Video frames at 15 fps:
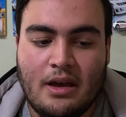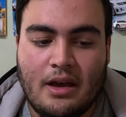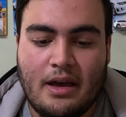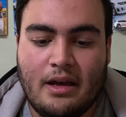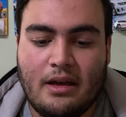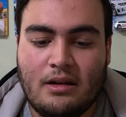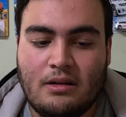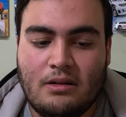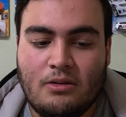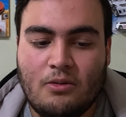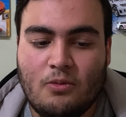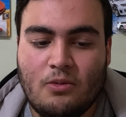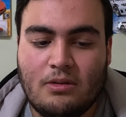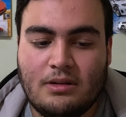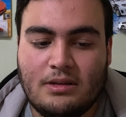and
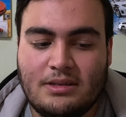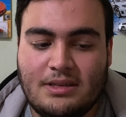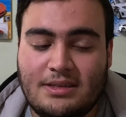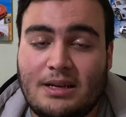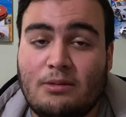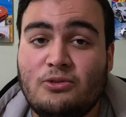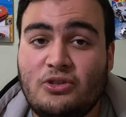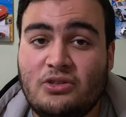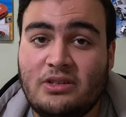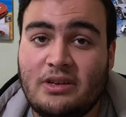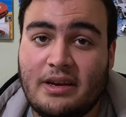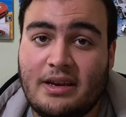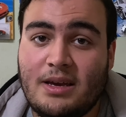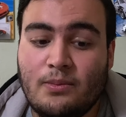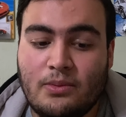since I was using a
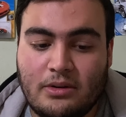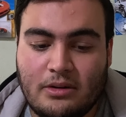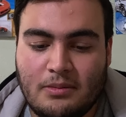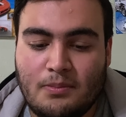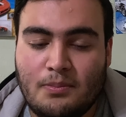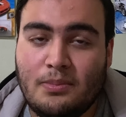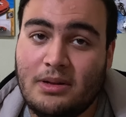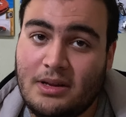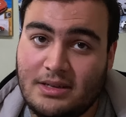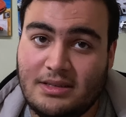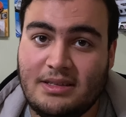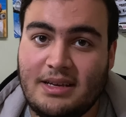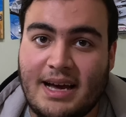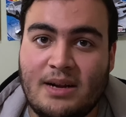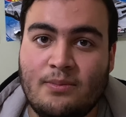gimbal plus
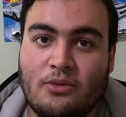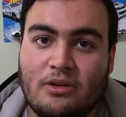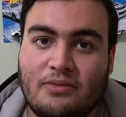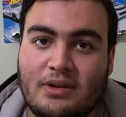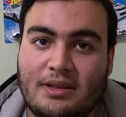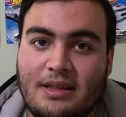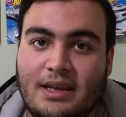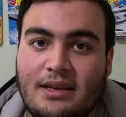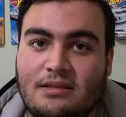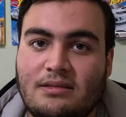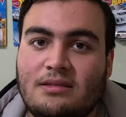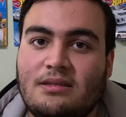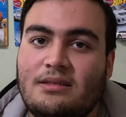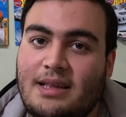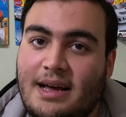the anamorphic
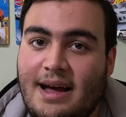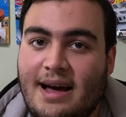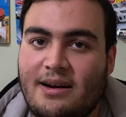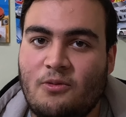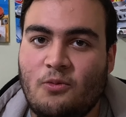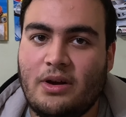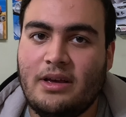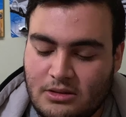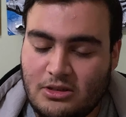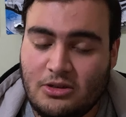lens, that added weight.